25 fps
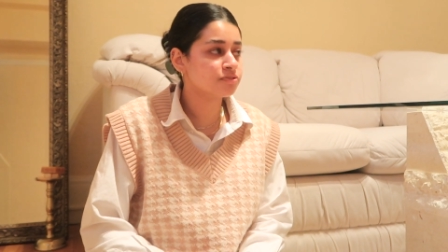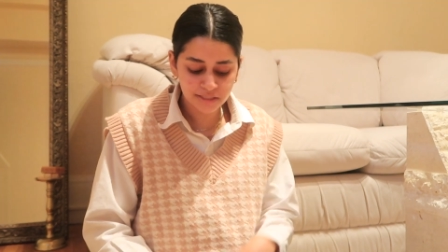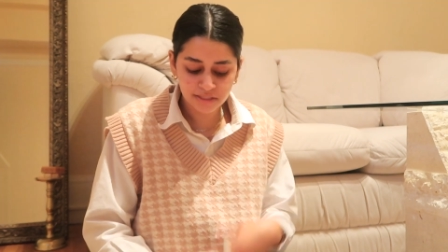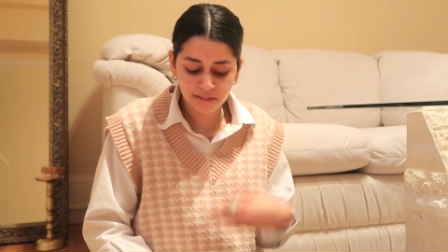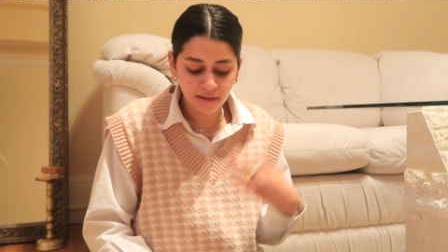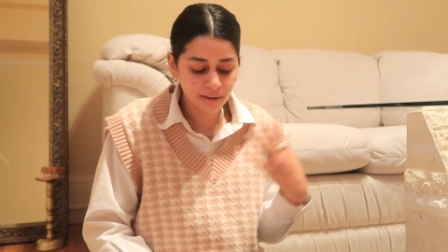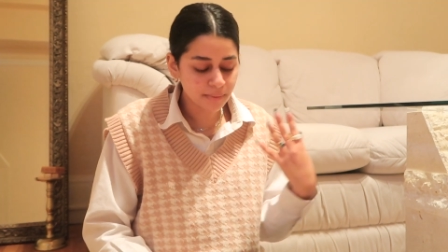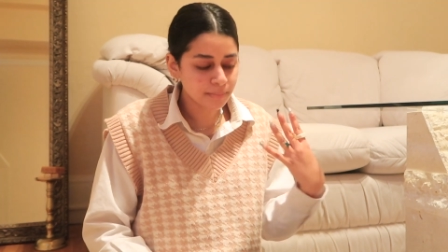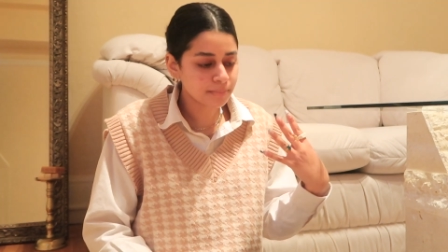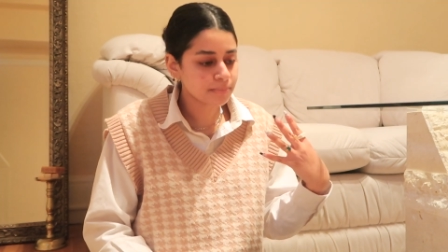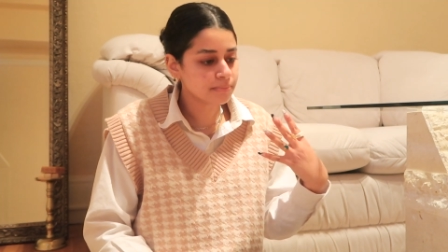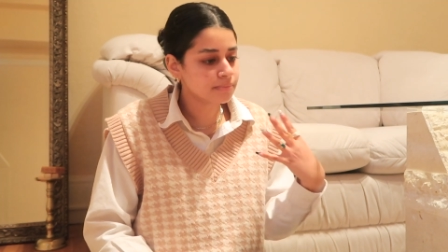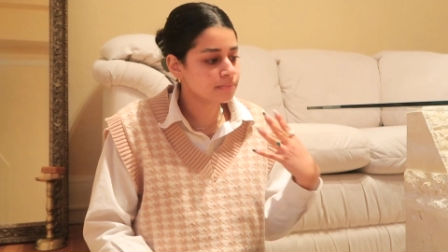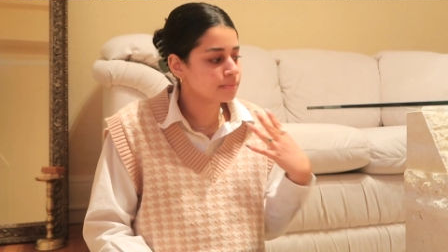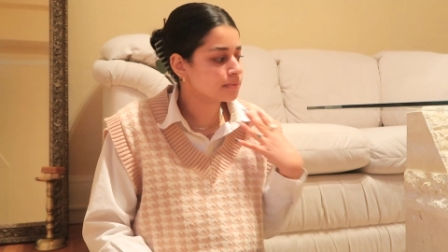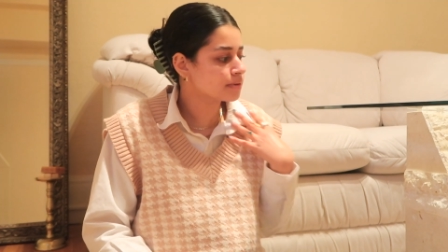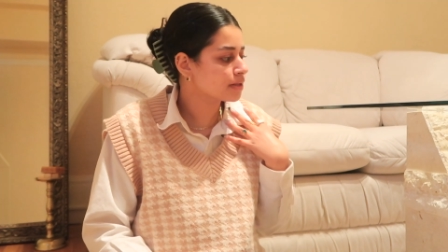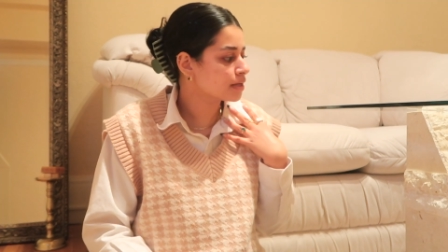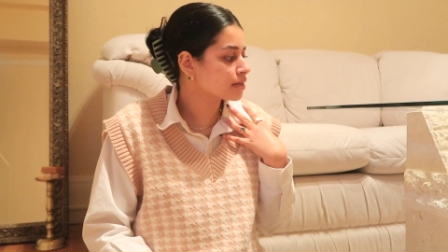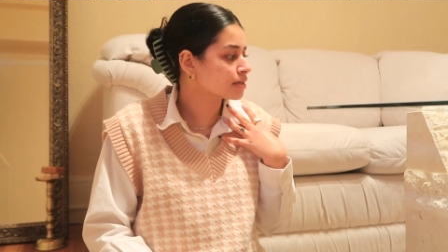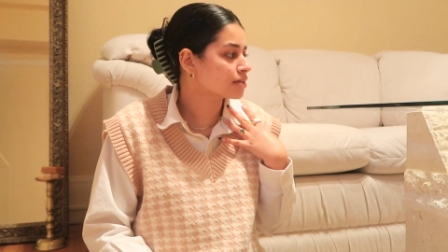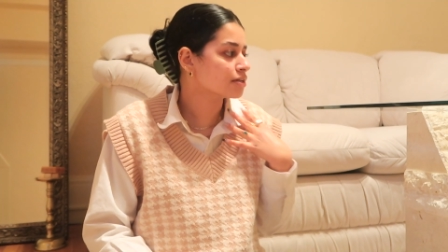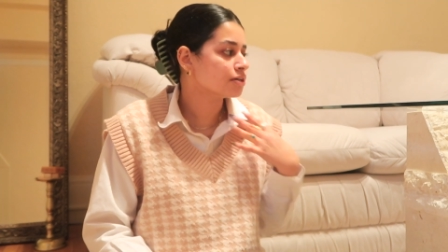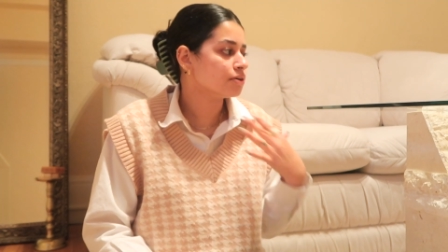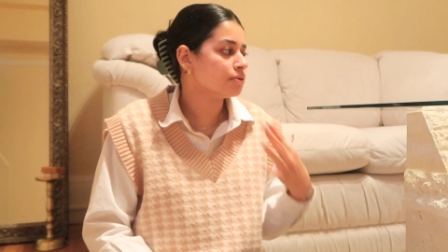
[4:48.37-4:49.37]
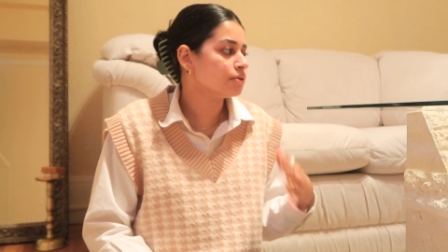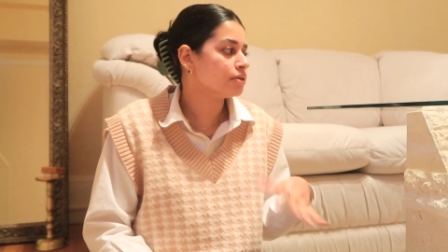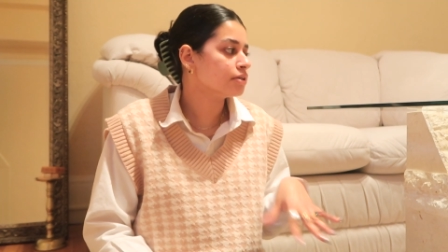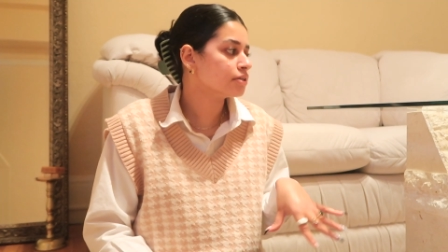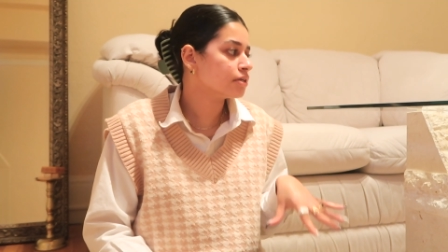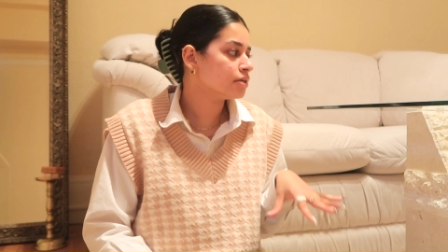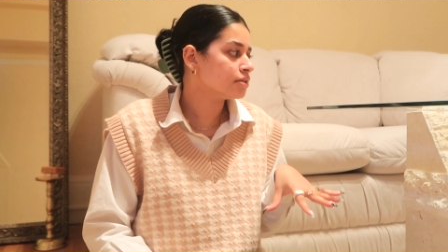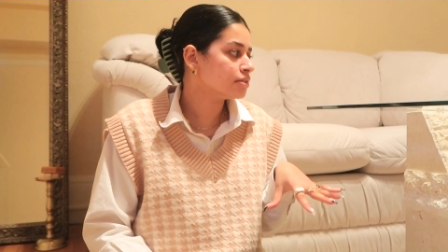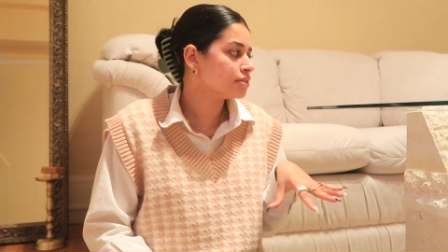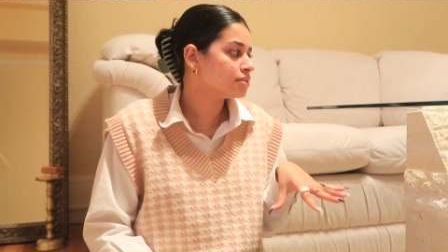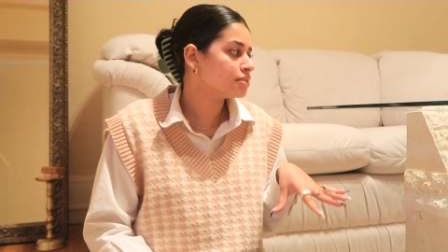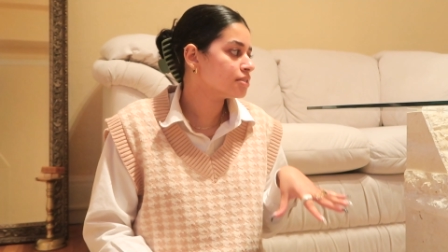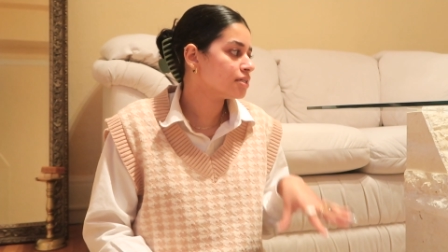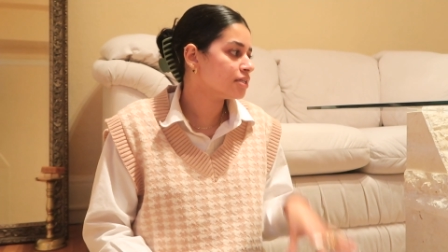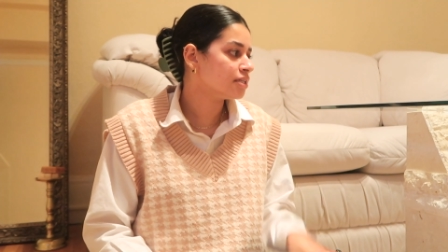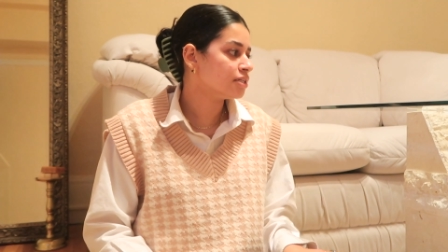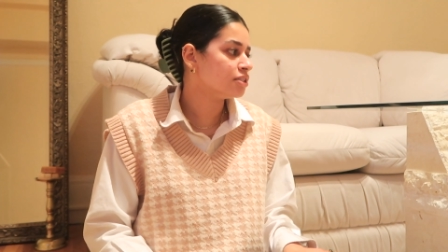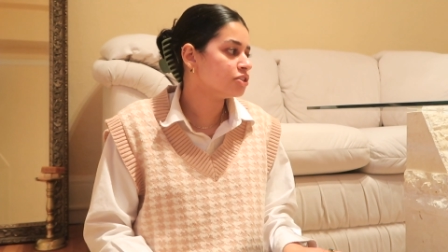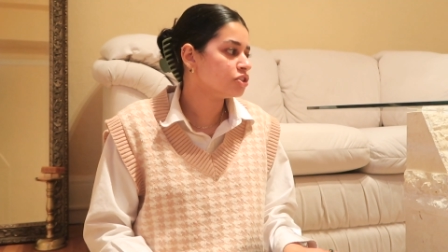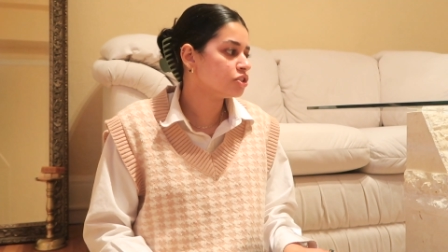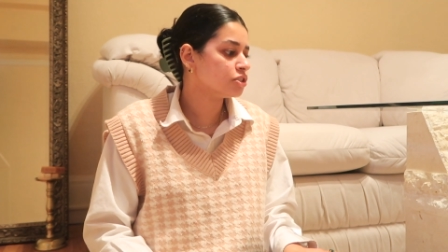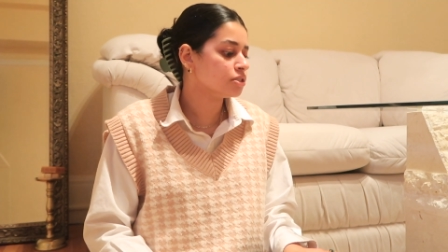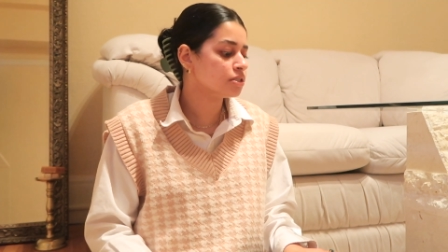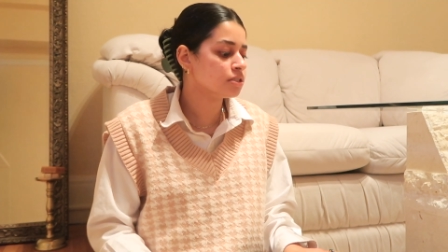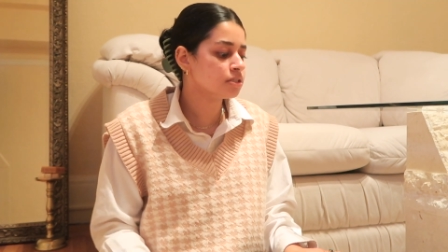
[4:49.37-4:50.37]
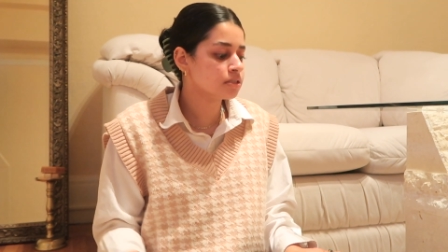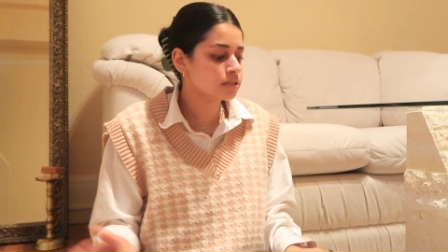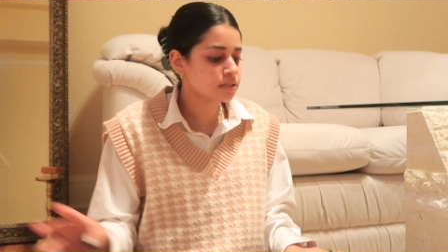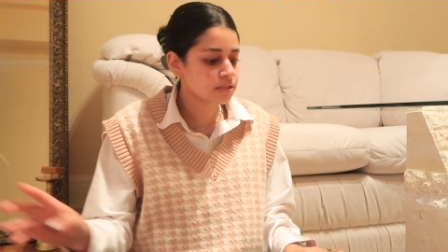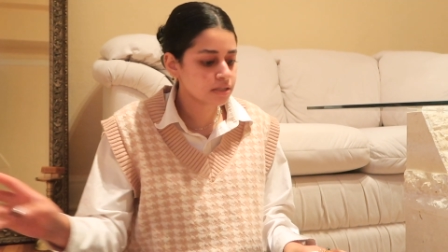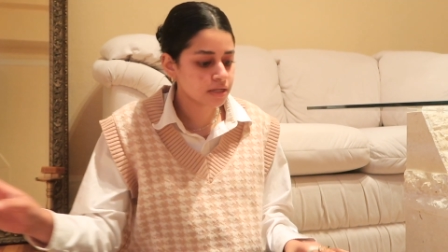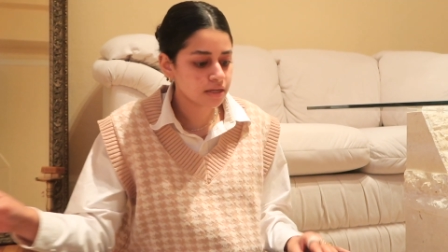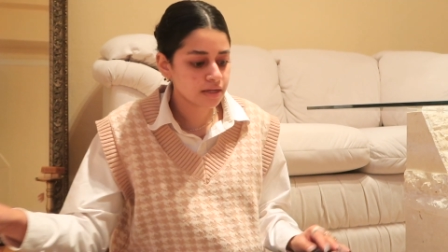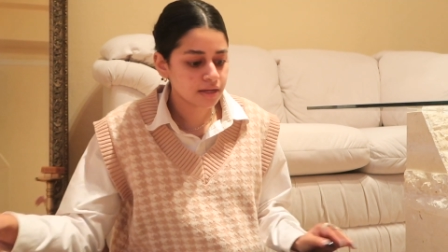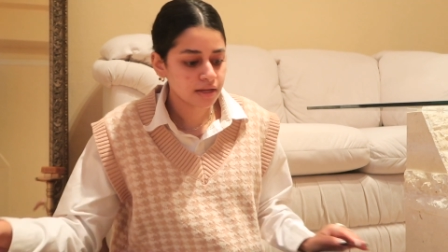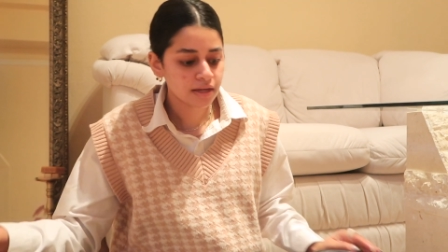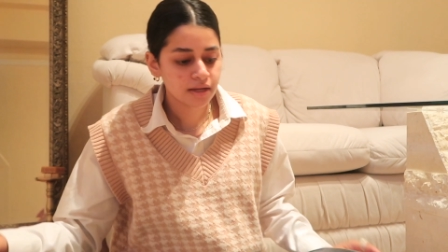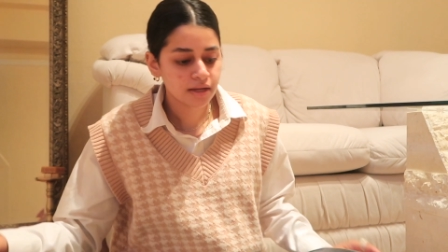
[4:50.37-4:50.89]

I'm like going on a tangent.